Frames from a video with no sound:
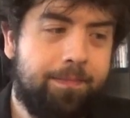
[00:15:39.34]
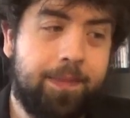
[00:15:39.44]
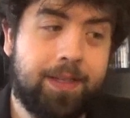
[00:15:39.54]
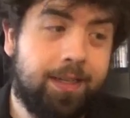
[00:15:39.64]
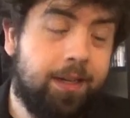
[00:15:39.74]

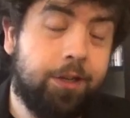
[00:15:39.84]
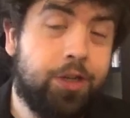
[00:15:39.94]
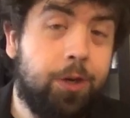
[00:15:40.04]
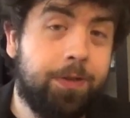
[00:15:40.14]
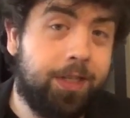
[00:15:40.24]
This is another
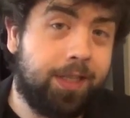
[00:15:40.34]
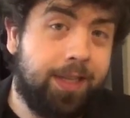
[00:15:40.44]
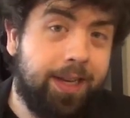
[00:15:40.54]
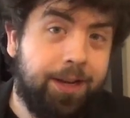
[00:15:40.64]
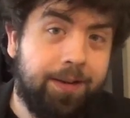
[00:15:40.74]
show which is
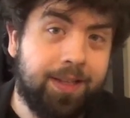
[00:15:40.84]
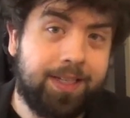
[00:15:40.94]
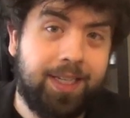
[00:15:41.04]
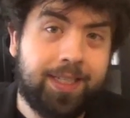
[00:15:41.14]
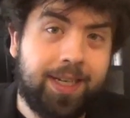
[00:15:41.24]
continuing this
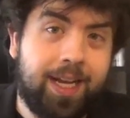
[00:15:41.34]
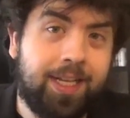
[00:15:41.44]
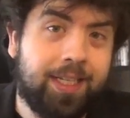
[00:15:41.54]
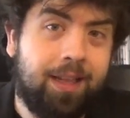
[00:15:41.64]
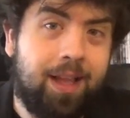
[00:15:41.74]
season,
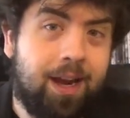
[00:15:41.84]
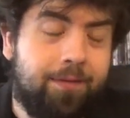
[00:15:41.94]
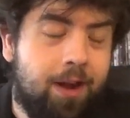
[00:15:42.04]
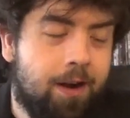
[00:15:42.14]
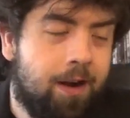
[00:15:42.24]
as a lot
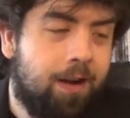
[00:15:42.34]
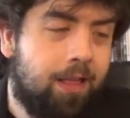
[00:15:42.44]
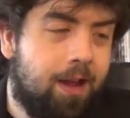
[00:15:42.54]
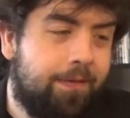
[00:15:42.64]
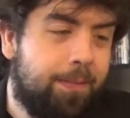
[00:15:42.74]

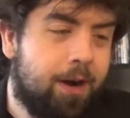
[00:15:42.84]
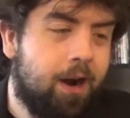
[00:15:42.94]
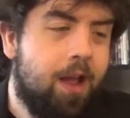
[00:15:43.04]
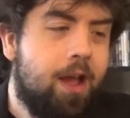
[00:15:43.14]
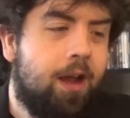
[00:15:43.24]
of them
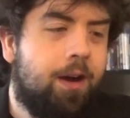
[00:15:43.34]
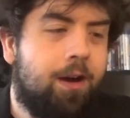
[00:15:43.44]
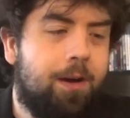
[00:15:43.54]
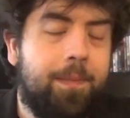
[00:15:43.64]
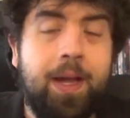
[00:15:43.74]

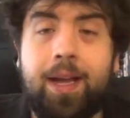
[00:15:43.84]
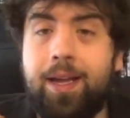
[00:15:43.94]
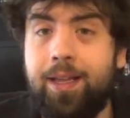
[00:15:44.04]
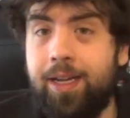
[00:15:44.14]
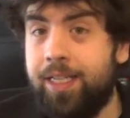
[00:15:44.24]
are.
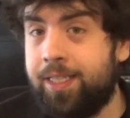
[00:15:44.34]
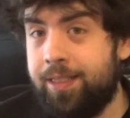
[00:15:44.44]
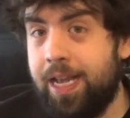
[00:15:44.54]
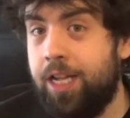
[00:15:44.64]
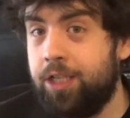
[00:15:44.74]

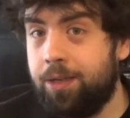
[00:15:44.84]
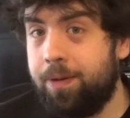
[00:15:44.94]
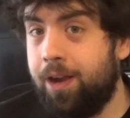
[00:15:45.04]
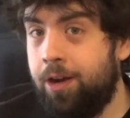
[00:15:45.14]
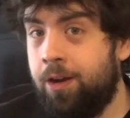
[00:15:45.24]
It's, as you
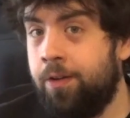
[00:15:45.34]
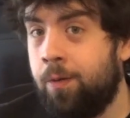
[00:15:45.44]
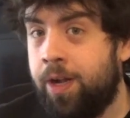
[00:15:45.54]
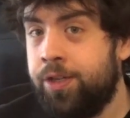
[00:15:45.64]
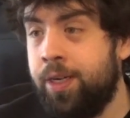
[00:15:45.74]
probably know if you're
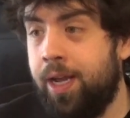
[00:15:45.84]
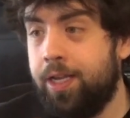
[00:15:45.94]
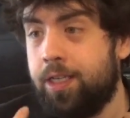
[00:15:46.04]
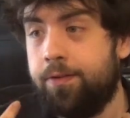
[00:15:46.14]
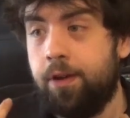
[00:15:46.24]
watching it,
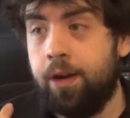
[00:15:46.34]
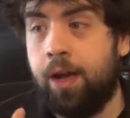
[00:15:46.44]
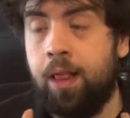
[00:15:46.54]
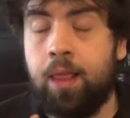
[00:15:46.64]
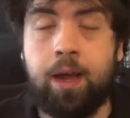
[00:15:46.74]
has suffered
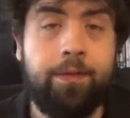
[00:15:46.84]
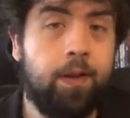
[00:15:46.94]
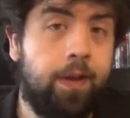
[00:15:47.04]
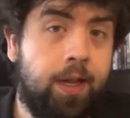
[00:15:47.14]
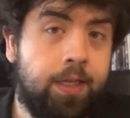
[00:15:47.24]
a lot of
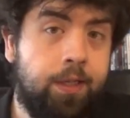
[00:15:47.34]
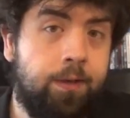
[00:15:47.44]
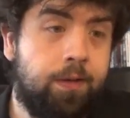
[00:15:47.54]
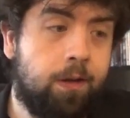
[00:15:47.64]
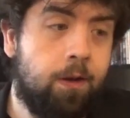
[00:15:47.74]
delays due
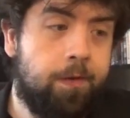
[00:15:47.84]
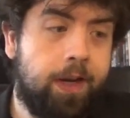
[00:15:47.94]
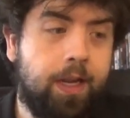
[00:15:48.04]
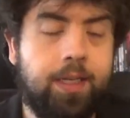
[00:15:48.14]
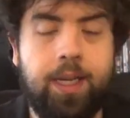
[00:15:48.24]
to
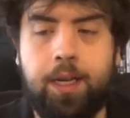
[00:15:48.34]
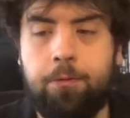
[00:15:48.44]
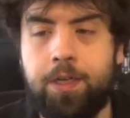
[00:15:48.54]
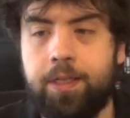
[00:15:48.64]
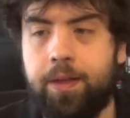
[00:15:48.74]
COVID-19
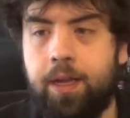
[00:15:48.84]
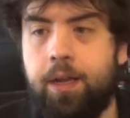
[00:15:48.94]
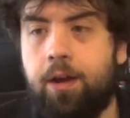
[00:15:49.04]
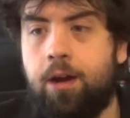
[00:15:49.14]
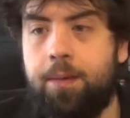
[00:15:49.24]
recently,
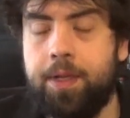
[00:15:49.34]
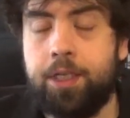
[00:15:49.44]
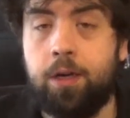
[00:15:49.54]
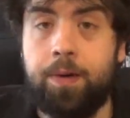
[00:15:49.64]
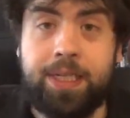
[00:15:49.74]
and
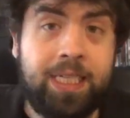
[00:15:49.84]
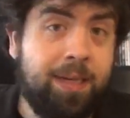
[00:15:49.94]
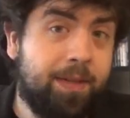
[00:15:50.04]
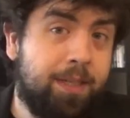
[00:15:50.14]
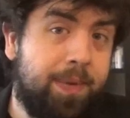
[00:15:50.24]
so it
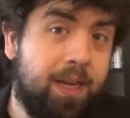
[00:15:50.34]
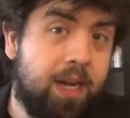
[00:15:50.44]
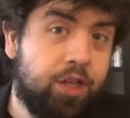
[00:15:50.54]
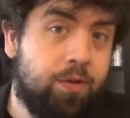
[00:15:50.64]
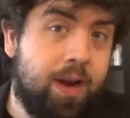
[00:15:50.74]
seems to be
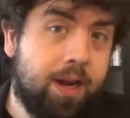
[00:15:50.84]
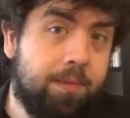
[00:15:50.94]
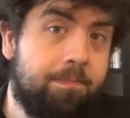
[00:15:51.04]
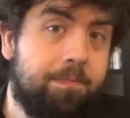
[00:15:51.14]
on track